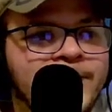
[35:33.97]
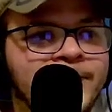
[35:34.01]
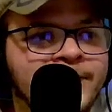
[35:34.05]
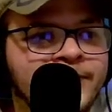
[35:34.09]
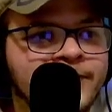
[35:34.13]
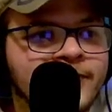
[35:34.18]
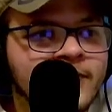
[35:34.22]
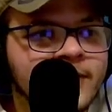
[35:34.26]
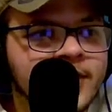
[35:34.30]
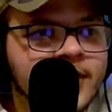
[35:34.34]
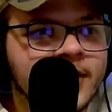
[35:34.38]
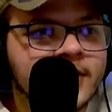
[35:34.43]

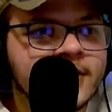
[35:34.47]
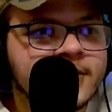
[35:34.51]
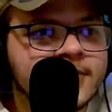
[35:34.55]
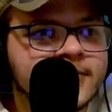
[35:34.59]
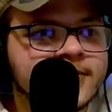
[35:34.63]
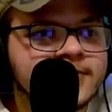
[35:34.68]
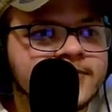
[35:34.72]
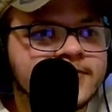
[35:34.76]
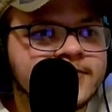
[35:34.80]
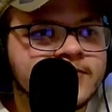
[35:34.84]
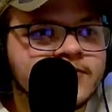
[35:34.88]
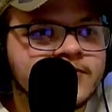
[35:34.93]

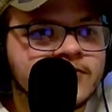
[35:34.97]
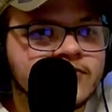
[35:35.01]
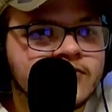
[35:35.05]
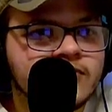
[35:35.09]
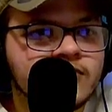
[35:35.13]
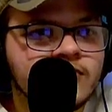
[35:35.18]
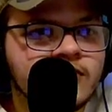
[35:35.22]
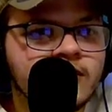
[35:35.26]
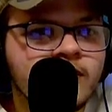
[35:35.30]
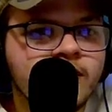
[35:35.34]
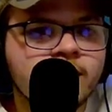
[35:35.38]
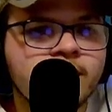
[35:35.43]

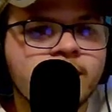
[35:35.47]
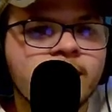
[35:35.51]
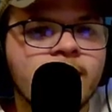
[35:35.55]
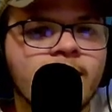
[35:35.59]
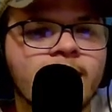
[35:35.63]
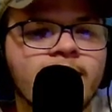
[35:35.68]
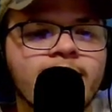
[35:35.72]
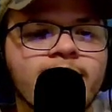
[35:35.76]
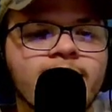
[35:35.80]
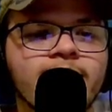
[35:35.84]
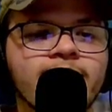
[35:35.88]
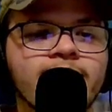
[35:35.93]

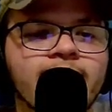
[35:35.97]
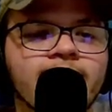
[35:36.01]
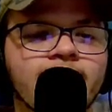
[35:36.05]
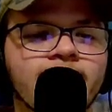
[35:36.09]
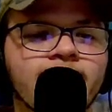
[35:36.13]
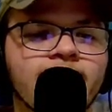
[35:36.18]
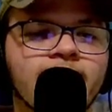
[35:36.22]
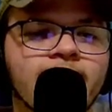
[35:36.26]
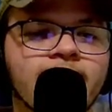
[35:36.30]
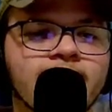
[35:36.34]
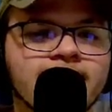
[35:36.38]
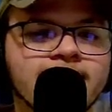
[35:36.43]

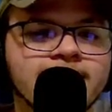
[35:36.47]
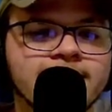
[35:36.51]
No one is speaking in this clip.